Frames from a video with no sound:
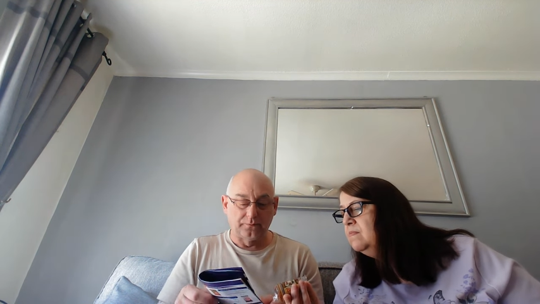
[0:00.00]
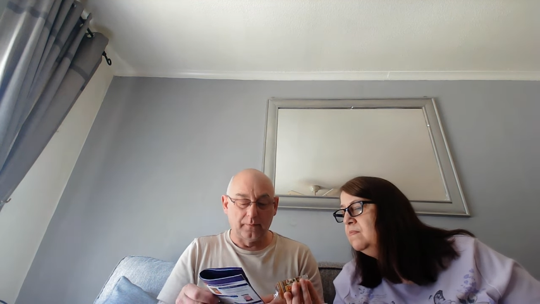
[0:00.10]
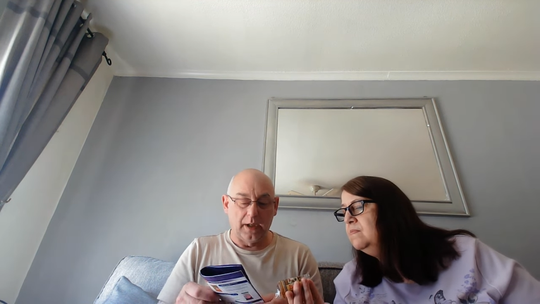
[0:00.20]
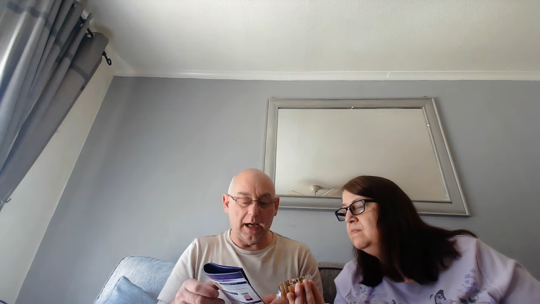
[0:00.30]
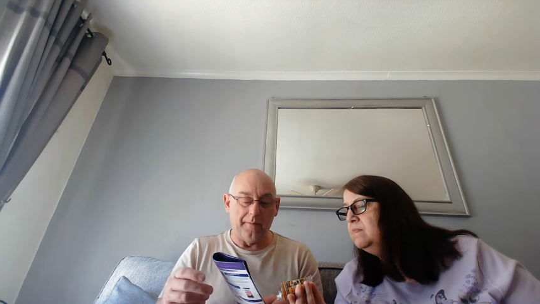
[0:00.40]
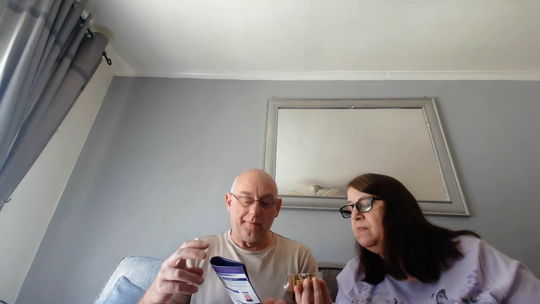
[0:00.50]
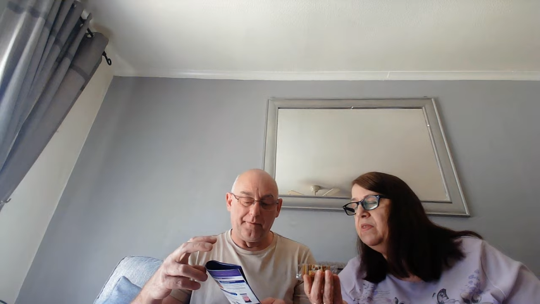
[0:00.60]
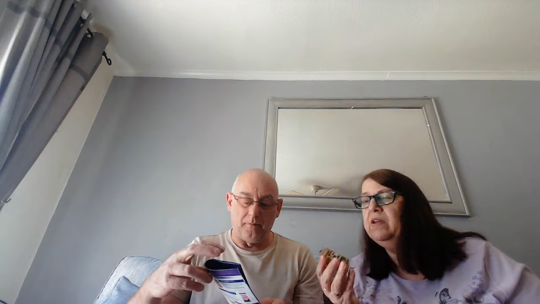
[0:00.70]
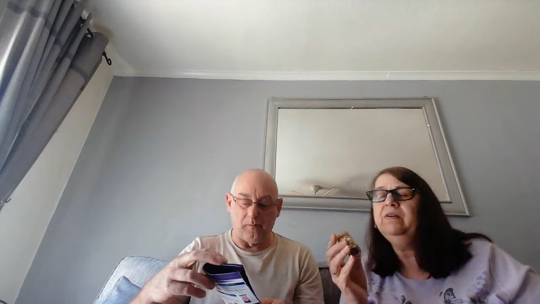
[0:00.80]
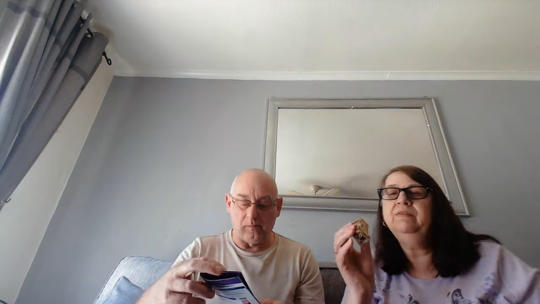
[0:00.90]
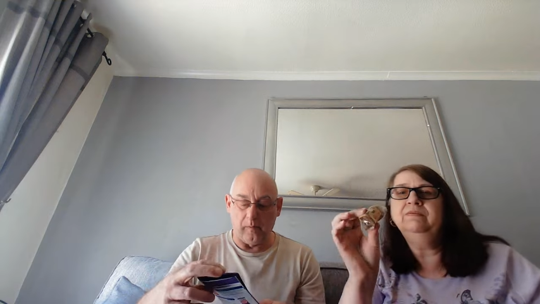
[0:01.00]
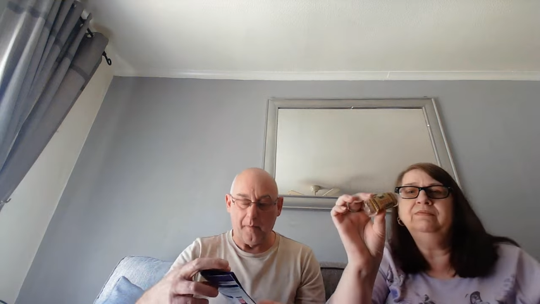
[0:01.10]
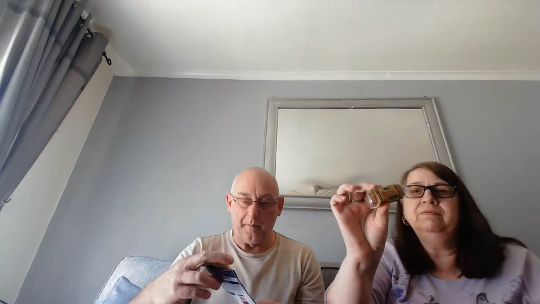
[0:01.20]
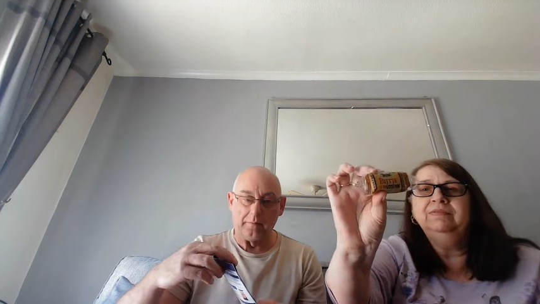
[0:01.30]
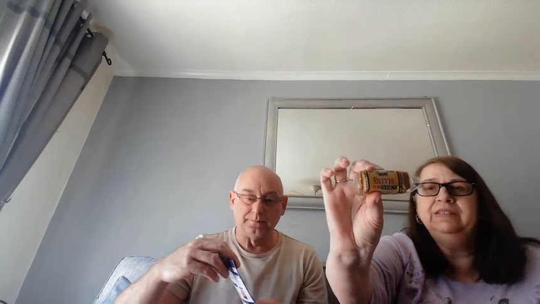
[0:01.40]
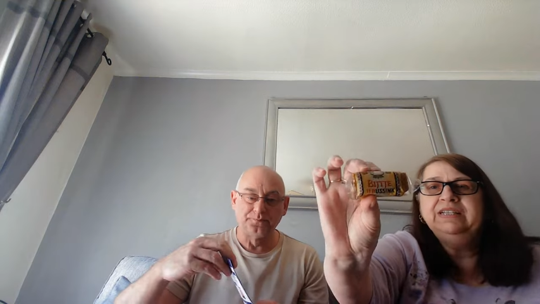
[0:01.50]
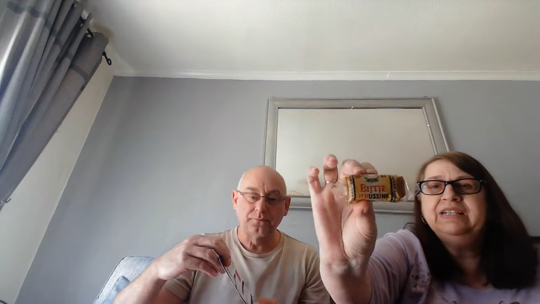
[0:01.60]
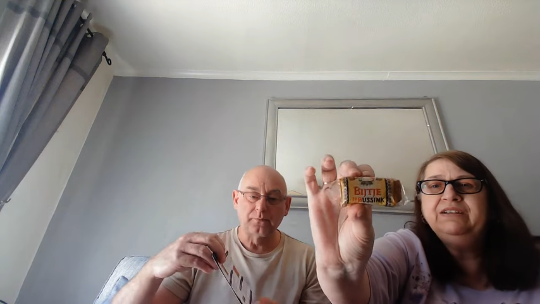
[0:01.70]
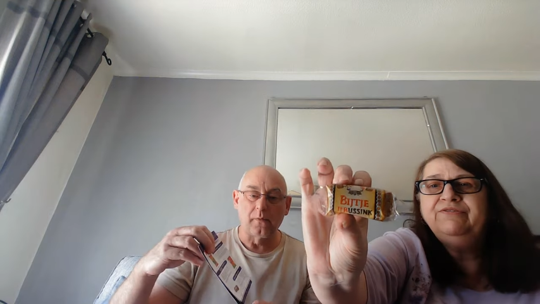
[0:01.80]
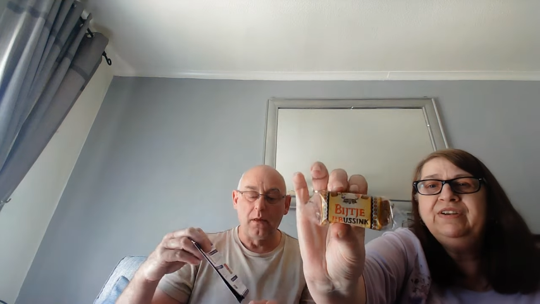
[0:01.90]
Speaker 1: Yeah. This little
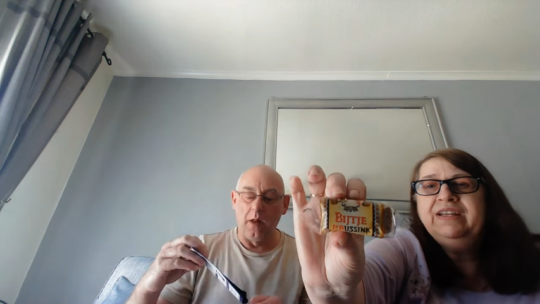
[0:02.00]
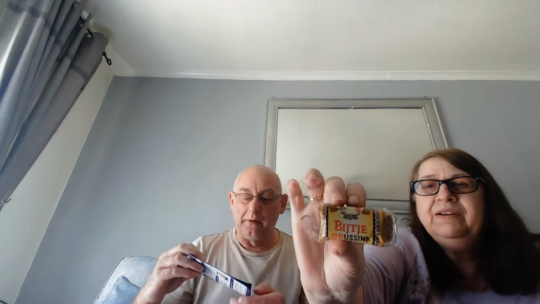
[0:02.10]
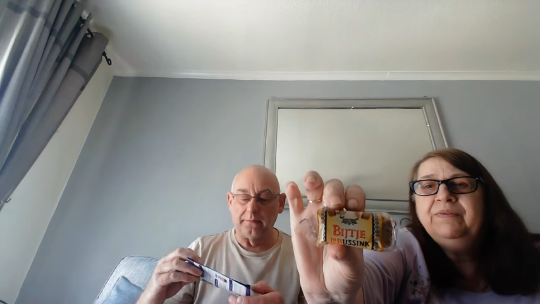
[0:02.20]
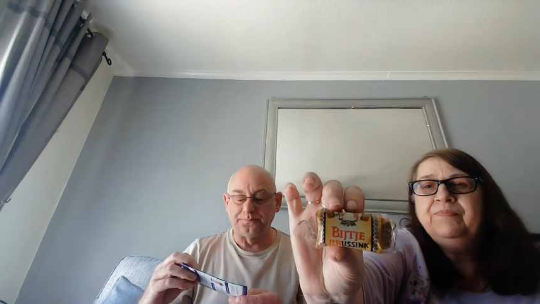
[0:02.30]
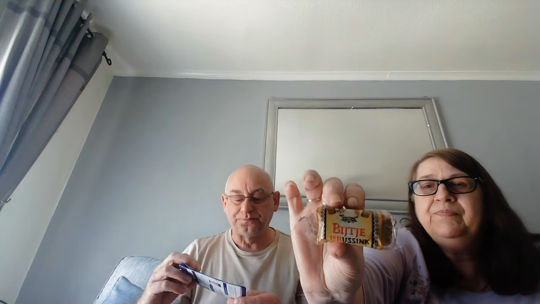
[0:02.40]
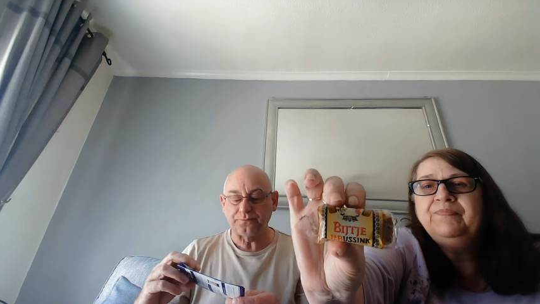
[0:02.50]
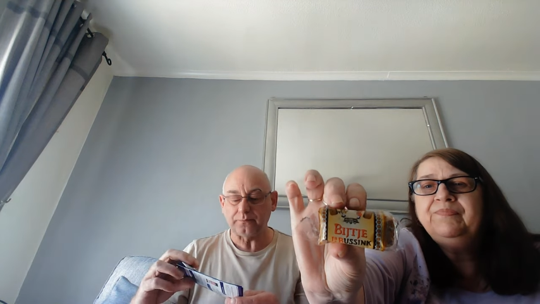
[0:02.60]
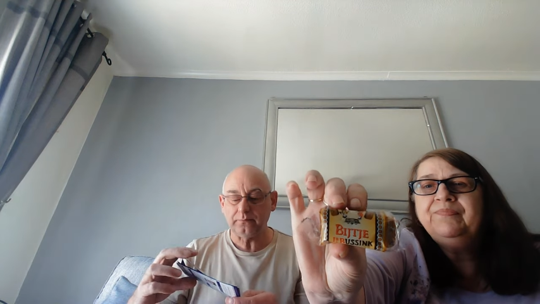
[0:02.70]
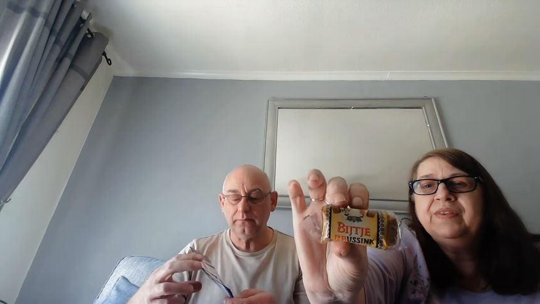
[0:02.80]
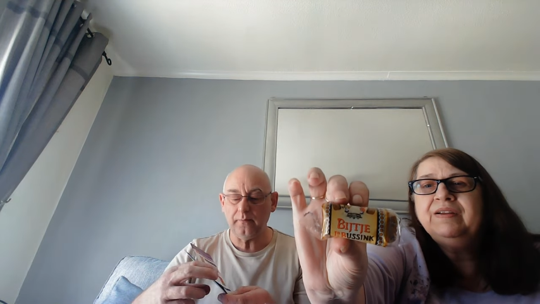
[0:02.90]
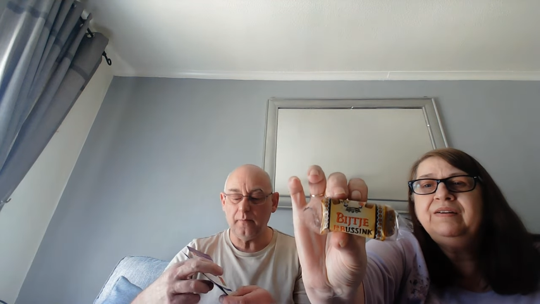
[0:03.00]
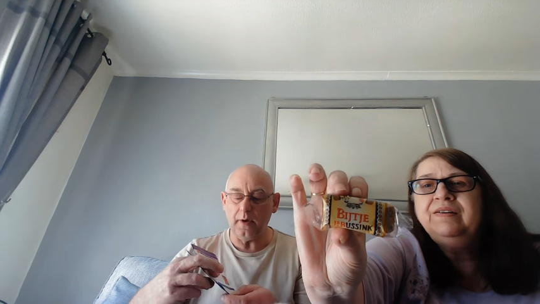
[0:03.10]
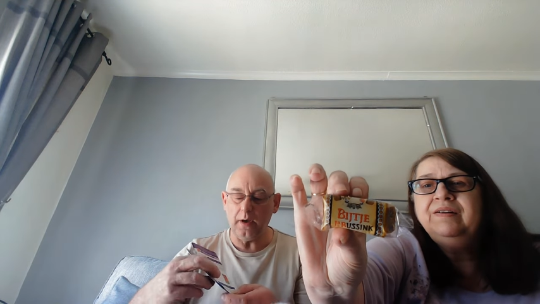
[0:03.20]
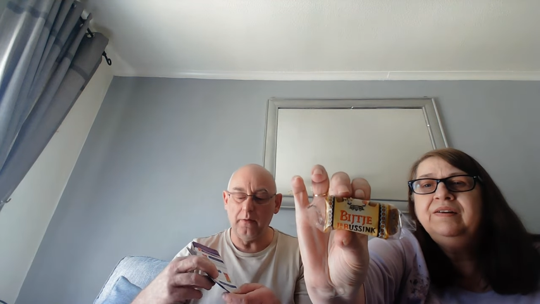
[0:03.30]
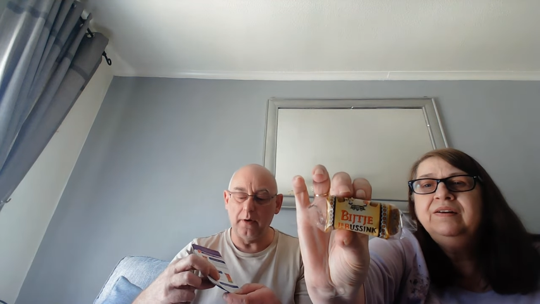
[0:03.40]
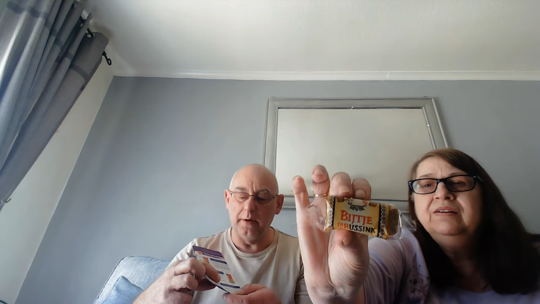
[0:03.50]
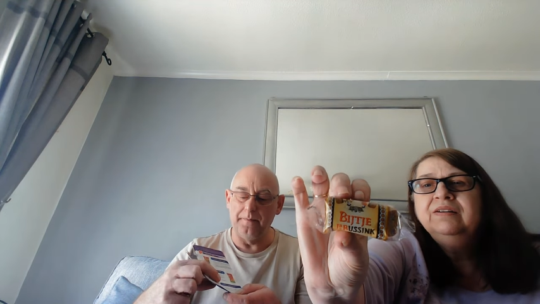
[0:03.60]
thing. Right.